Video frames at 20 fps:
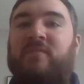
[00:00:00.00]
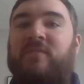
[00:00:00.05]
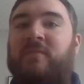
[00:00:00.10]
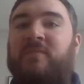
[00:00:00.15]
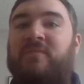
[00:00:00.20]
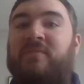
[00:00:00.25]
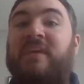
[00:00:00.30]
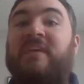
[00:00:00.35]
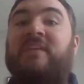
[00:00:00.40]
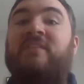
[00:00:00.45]

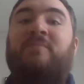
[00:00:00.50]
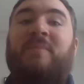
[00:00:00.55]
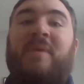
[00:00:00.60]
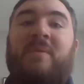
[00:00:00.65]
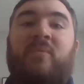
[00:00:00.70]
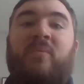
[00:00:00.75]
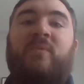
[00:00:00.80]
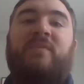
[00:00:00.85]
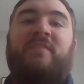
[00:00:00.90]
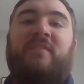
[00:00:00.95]
things
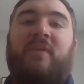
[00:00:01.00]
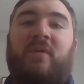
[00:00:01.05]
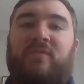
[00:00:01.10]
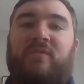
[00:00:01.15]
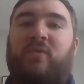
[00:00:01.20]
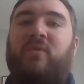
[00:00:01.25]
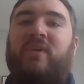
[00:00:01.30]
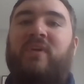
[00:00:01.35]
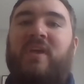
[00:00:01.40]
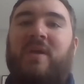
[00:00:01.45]
people were still
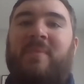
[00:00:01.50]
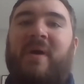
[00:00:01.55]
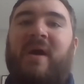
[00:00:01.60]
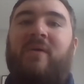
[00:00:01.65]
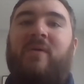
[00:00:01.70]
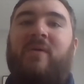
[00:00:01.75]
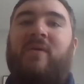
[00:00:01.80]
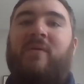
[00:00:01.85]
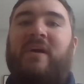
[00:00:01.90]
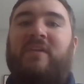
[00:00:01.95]
talking
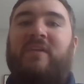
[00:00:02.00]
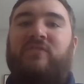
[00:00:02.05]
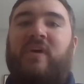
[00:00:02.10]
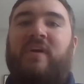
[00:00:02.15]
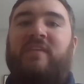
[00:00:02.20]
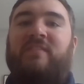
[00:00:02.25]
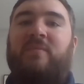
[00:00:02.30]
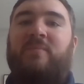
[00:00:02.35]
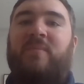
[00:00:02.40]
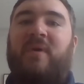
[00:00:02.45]
about around
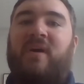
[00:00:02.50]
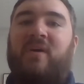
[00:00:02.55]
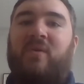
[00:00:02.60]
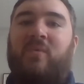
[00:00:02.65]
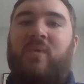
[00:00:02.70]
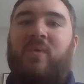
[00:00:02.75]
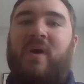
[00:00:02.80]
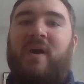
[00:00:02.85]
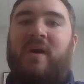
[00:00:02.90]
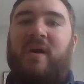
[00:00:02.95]
Jurassic Park
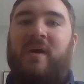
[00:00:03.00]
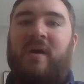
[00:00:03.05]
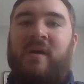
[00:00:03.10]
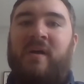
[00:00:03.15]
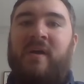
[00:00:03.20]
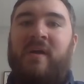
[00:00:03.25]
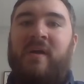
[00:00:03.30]
were.